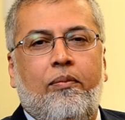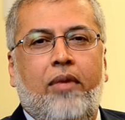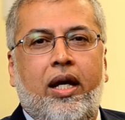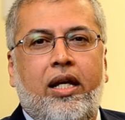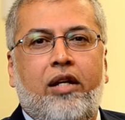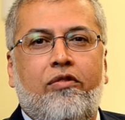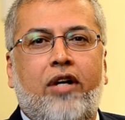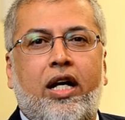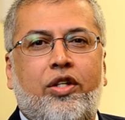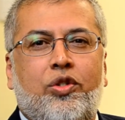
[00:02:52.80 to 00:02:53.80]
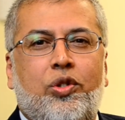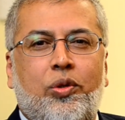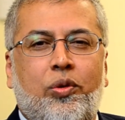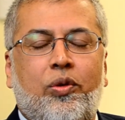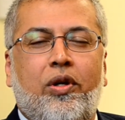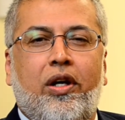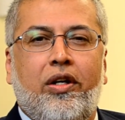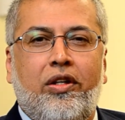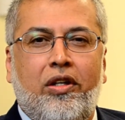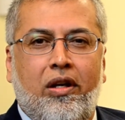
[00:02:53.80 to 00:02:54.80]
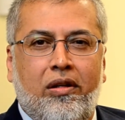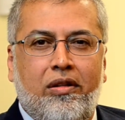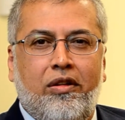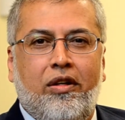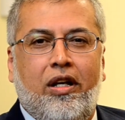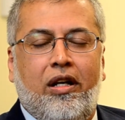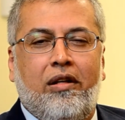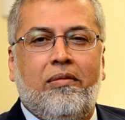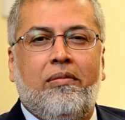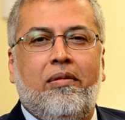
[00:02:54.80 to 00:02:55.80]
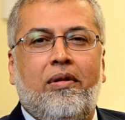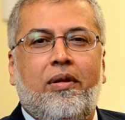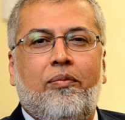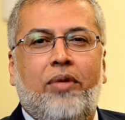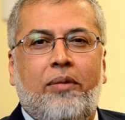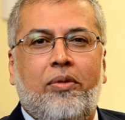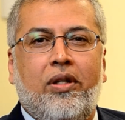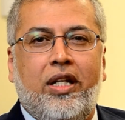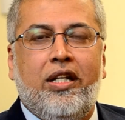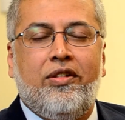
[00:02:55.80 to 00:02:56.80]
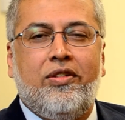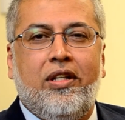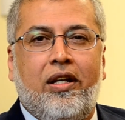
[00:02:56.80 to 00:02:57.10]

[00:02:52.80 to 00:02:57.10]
My advice to young people is